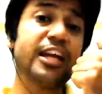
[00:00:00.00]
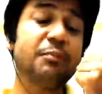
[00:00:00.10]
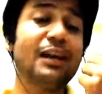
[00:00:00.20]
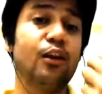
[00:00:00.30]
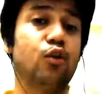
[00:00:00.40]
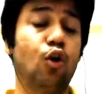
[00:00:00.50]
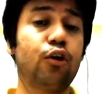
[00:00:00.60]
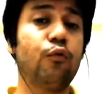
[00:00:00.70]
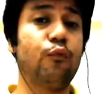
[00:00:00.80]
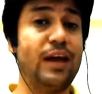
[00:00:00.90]
be a lot
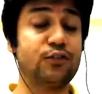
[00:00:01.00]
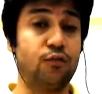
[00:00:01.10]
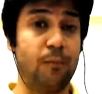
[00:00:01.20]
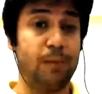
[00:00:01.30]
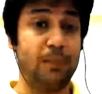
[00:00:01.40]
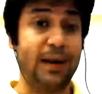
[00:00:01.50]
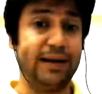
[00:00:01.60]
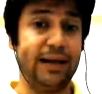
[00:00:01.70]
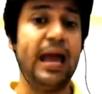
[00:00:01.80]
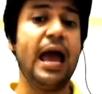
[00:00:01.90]
of ways of implementing.
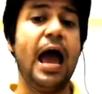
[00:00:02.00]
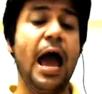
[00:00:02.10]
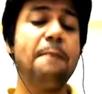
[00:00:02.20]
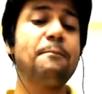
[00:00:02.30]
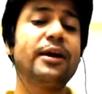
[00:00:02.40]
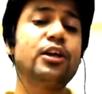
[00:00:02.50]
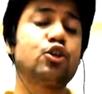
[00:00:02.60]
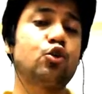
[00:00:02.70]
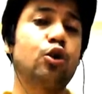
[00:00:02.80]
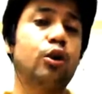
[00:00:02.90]
I'm pretty
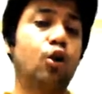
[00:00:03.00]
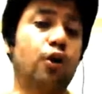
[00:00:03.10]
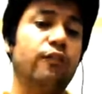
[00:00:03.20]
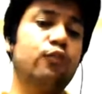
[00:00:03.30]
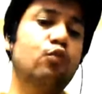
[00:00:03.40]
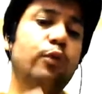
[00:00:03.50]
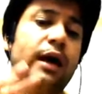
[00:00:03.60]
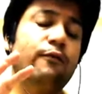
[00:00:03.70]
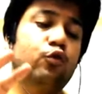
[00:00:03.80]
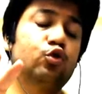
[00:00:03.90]
sure a lot of you would have
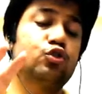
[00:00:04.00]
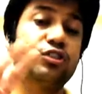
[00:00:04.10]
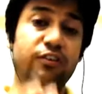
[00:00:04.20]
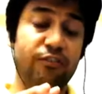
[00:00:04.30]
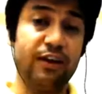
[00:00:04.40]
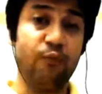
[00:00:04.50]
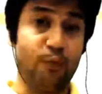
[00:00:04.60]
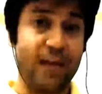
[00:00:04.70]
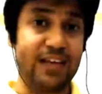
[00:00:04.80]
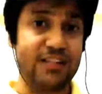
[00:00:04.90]
used different
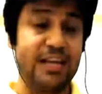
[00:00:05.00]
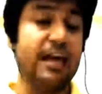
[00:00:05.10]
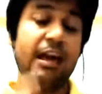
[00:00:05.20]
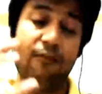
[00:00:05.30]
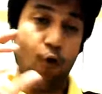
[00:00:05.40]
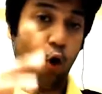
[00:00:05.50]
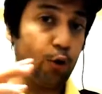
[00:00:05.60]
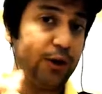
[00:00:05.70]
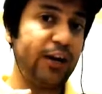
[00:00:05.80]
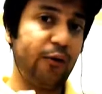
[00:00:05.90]
ways. If
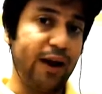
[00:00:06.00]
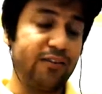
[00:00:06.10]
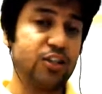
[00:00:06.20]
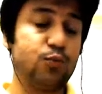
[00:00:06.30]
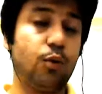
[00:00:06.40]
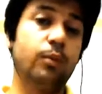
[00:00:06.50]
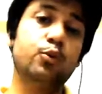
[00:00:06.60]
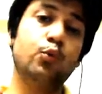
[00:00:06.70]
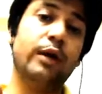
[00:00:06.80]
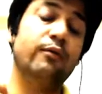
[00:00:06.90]
already tried this problem, you would
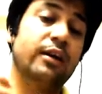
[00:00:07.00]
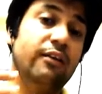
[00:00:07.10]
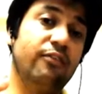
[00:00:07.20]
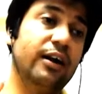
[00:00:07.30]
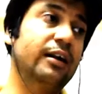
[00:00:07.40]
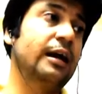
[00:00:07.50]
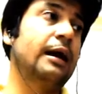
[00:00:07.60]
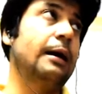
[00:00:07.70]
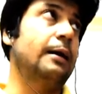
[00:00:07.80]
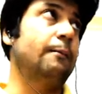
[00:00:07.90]
have different
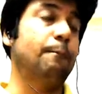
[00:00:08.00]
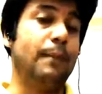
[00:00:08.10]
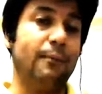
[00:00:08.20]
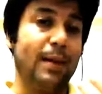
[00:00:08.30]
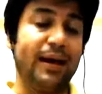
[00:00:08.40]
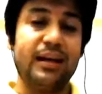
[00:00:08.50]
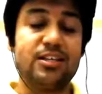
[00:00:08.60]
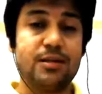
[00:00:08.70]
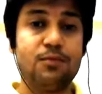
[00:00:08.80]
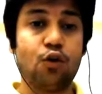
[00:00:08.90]

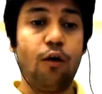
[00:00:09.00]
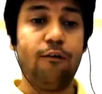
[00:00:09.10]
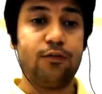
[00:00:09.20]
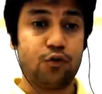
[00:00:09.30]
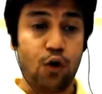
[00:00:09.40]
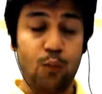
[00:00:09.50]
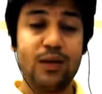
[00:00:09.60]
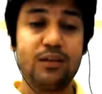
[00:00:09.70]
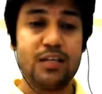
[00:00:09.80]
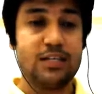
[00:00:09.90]
mechanisms of solving
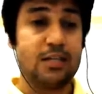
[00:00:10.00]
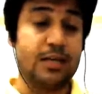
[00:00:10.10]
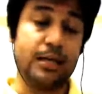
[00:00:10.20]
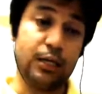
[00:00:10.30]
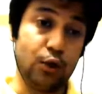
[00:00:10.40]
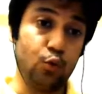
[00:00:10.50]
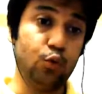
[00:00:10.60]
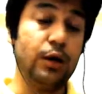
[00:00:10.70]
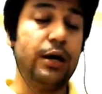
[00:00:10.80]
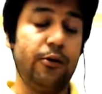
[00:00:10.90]
this queue,
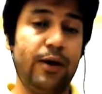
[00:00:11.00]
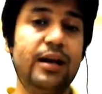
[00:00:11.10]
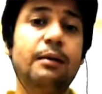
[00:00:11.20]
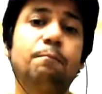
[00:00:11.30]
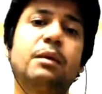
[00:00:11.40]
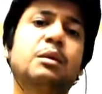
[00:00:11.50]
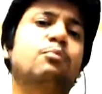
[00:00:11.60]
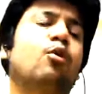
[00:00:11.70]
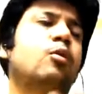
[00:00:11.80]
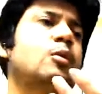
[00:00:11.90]
right? Maybe
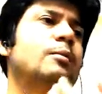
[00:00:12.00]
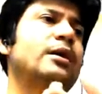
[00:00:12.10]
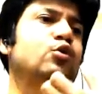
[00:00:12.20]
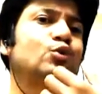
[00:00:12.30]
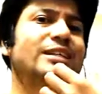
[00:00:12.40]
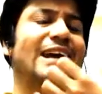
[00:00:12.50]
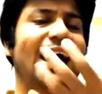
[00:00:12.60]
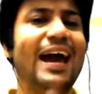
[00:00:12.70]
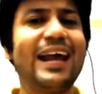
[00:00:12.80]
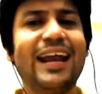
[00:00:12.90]
probably by using
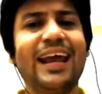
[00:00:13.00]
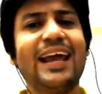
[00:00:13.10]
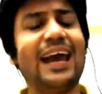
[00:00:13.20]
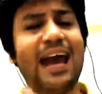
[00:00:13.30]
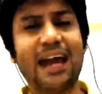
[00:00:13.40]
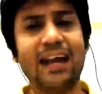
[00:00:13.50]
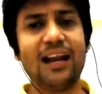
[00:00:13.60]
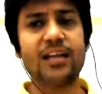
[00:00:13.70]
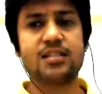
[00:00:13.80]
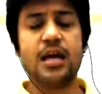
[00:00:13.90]
array
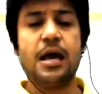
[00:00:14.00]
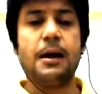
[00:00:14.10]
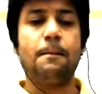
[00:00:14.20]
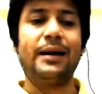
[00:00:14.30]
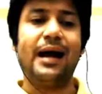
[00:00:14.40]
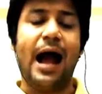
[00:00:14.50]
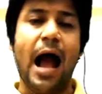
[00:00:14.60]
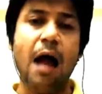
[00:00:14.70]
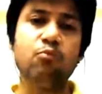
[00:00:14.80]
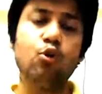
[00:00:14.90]
list, but
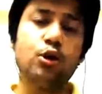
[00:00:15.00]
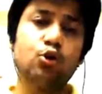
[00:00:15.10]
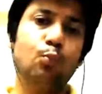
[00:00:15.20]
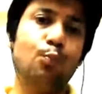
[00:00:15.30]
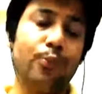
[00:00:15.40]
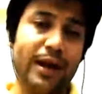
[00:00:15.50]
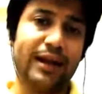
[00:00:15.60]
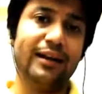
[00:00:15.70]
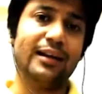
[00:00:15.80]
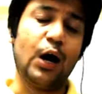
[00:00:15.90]
I'm going to break it
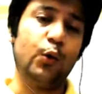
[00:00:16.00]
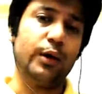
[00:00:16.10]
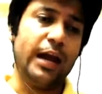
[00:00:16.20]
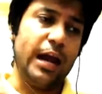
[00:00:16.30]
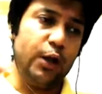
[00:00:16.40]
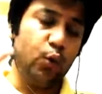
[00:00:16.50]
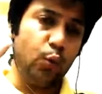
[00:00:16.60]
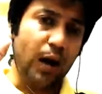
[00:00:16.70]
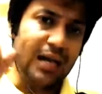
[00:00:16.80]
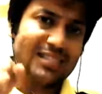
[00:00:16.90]
down into
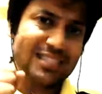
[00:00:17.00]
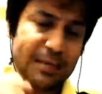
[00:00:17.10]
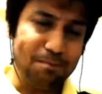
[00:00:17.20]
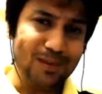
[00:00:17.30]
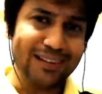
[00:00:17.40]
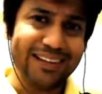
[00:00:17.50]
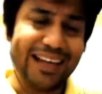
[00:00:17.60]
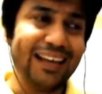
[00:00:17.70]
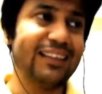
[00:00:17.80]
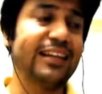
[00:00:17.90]
a simple thing
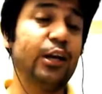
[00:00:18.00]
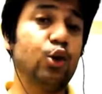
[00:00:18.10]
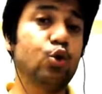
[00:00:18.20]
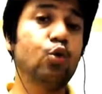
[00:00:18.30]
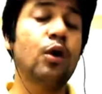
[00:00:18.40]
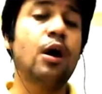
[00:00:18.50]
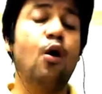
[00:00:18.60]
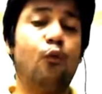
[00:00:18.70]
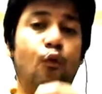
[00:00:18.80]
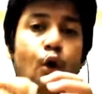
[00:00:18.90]
that you
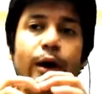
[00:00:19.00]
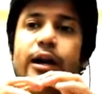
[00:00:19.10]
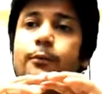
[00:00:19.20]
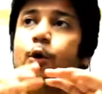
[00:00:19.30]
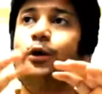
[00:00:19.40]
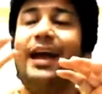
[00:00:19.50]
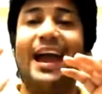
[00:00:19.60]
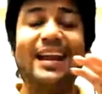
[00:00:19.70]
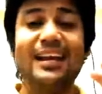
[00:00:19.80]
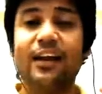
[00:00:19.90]
forget about any
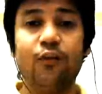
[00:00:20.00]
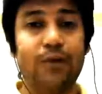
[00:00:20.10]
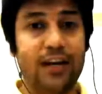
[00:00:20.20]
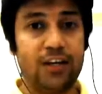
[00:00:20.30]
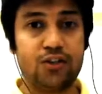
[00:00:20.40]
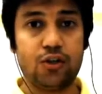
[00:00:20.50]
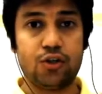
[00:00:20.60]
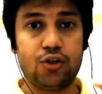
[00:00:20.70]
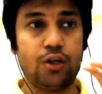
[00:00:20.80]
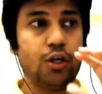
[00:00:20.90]
kind of data
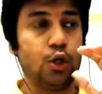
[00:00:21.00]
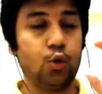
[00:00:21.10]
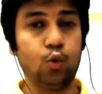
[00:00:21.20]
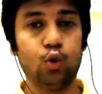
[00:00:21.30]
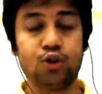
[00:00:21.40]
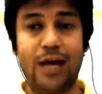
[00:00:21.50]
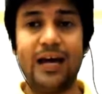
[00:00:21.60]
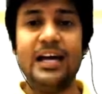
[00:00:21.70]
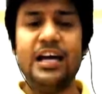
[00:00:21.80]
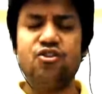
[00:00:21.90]
structure, queue, stack.
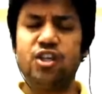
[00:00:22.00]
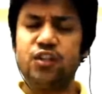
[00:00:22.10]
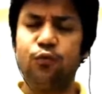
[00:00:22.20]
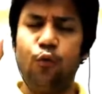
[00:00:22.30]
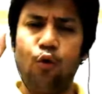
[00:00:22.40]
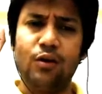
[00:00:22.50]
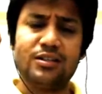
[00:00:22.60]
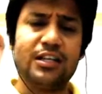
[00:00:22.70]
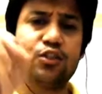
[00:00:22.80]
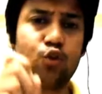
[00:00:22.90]
Just focus at
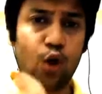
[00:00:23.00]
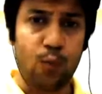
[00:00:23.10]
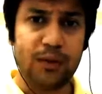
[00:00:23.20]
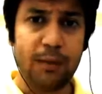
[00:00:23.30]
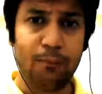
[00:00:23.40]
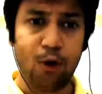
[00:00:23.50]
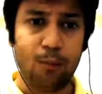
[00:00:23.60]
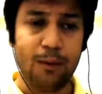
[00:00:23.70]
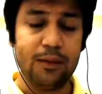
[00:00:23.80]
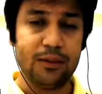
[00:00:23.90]
solving the
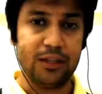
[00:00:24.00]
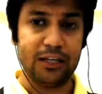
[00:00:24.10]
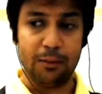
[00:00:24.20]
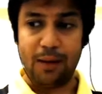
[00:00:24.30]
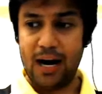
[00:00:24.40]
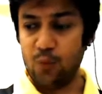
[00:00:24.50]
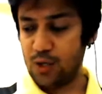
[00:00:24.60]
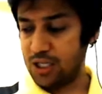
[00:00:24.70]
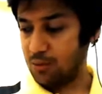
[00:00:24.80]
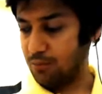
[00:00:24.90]
problem, the demand which is
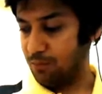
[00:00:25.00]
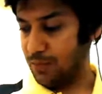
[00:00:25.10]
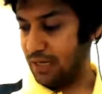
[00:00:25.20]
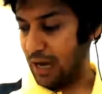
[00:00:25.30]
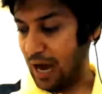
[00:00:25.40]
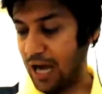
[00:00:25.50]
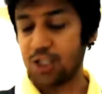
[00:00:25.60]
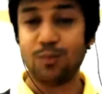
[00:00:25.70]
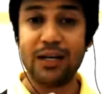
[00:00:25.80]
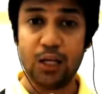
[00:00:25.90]
being asked
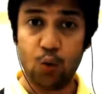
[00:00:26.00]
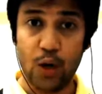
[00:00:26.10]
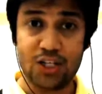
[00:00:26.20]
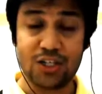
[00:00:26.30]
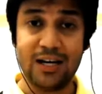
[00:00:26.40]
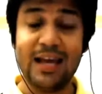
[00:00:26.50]
by the question,